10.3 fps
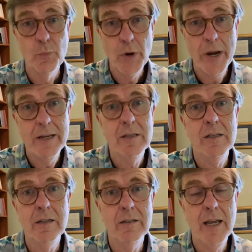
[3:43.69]
breaks
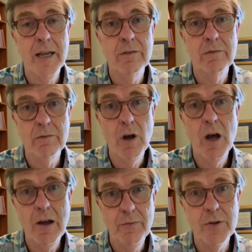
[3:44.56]
it, and
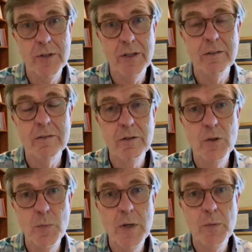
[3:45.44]
offers it
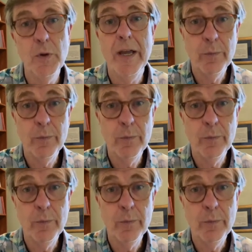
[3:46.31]
to the people.